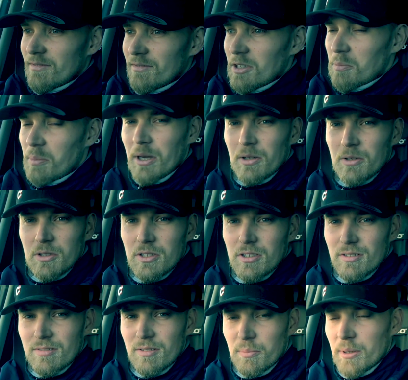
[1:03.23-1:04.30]
The
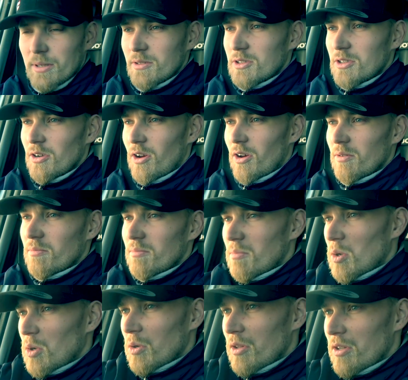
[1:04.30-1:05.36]
build's gone on
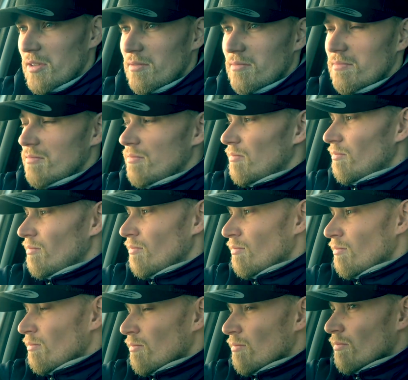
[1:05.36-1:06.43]
more than,
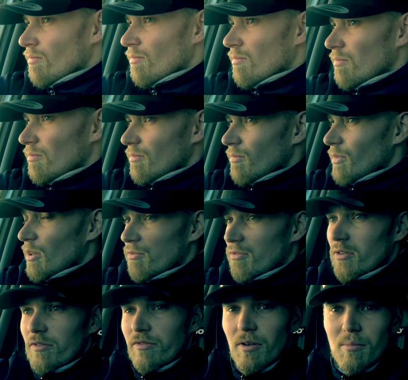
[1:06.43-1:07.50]
well,
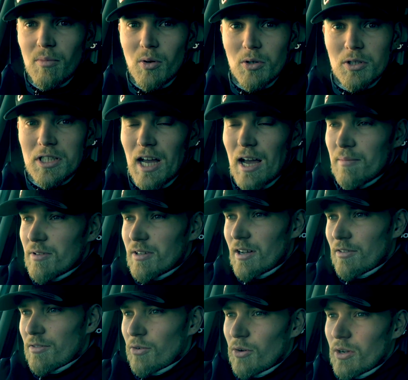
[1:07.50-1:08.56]
for more time than I
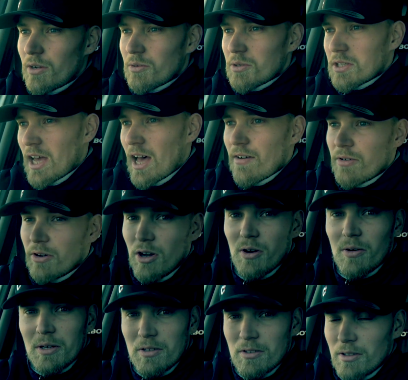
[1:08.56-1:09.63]
thought it was ever
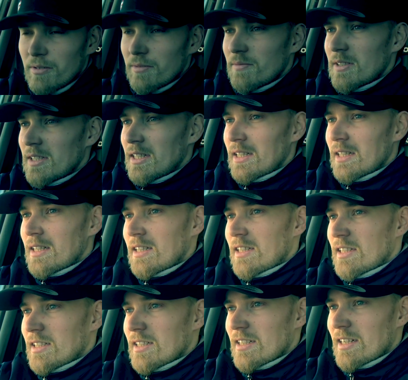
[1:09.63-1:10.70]
going to,
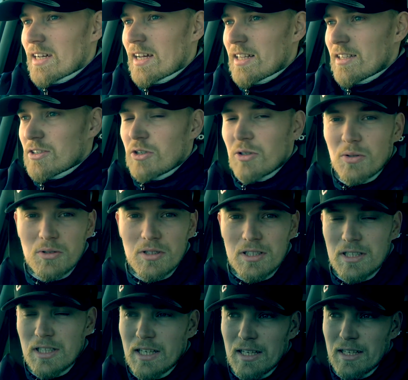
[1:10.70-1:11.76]
and it's cool to
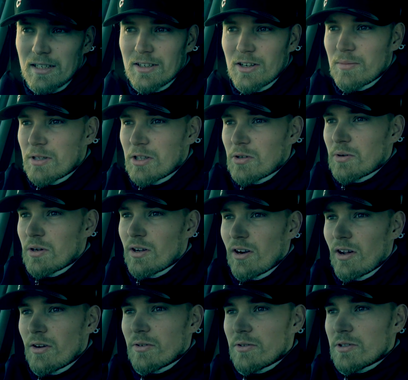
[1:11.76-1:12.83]
see it coming to a
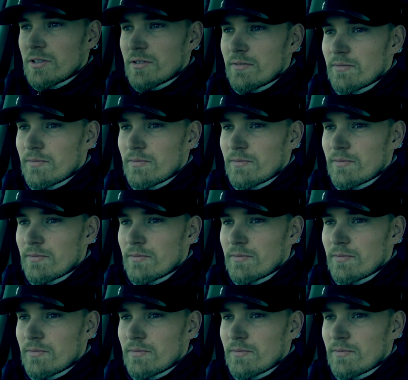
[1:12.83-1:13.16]
close.